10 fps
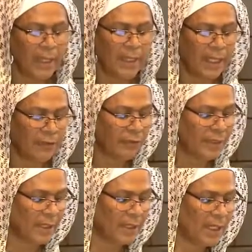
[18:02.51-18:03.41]

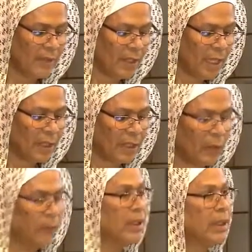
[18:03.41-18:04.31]
Deference is given
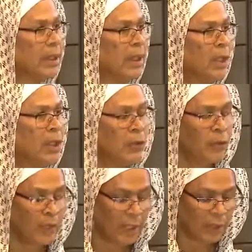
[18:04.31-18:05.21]
unequivocally
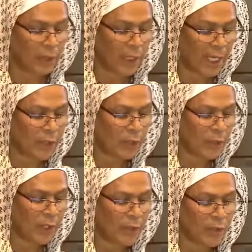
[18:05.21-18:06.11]
to the international
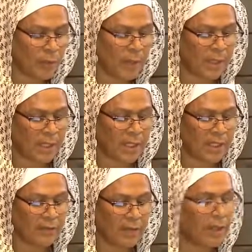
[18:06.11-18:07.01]
instruments as
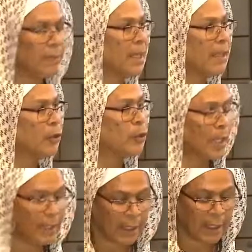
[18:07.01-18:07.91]
developed by the
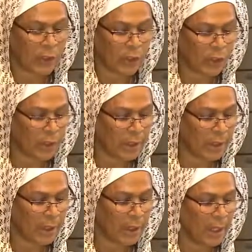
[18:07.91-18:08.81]
United
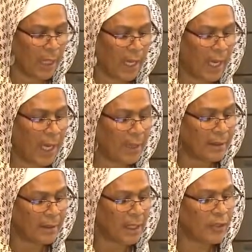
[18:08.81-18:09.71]
Nations
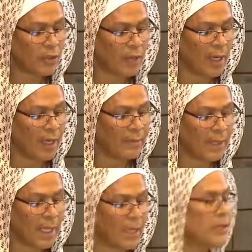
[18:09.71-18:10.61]
and ascribed
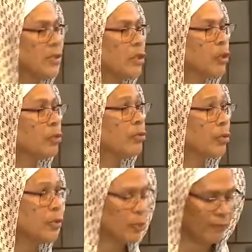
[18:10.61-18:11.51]
as
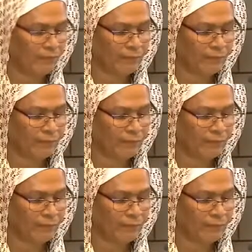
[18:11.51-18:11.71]
universal.